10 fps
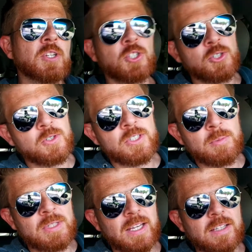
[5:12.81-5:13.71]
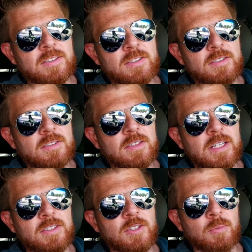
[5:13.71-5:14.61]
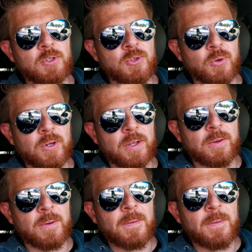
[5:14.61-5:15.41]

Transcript: it sure seems like it's the majority.